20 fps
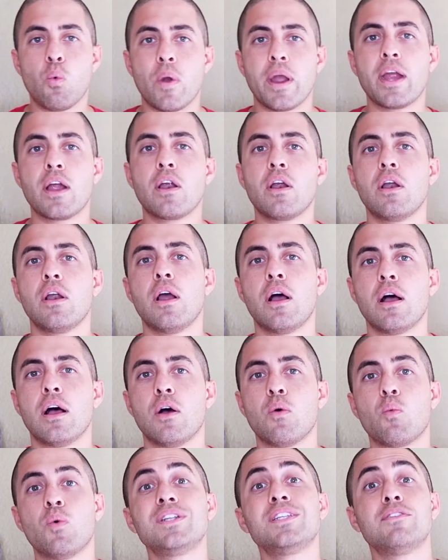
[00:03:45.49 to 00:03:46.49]

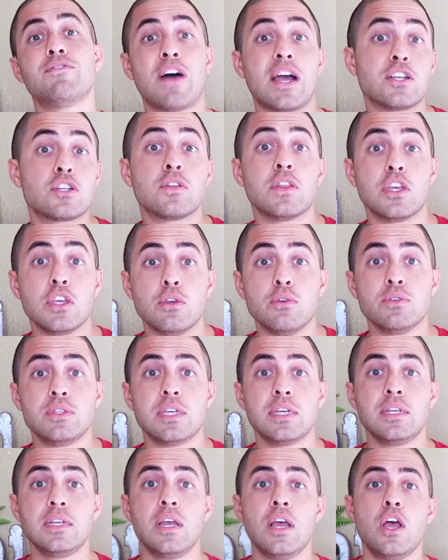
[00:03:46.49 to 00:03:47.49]
what device are they
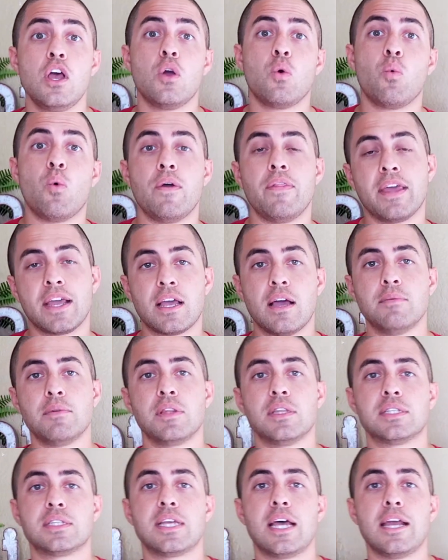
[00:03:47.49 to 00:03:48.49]
using when they come
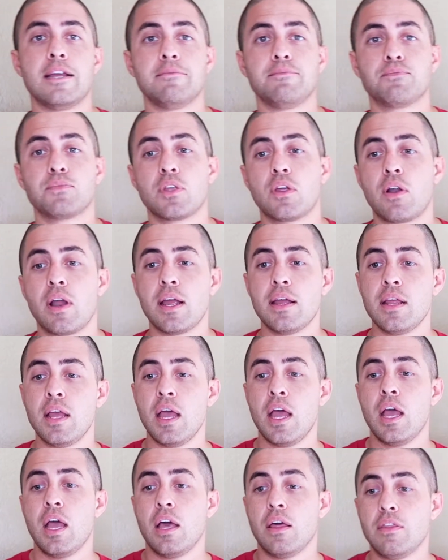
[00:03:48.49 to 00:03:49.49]
to the site,
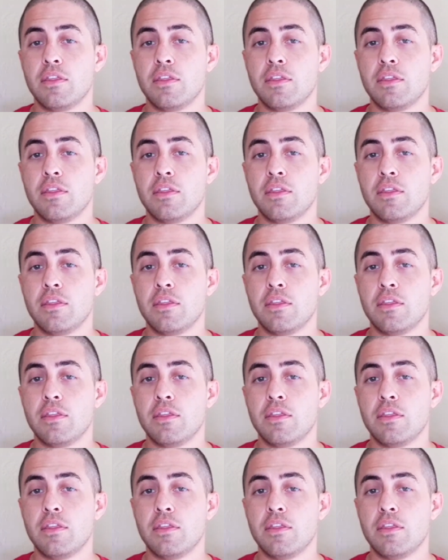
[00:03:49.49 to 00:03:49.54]
right?